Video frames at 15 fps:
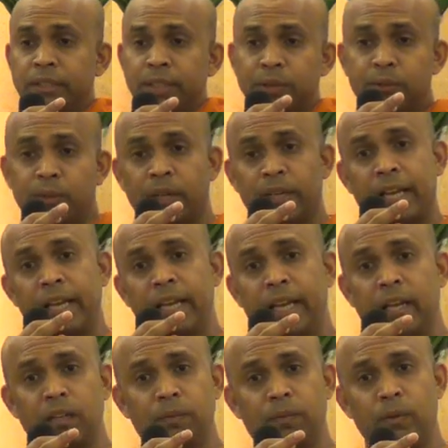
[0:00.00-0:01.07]
things were really
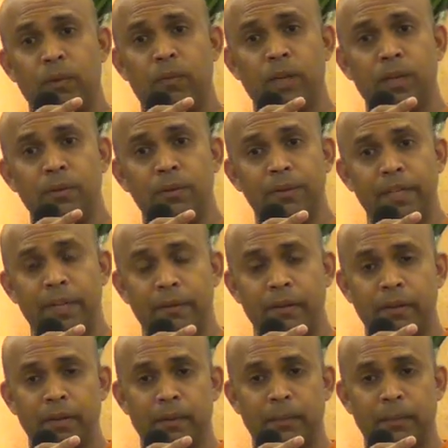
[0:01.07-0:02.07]
helpful when we were living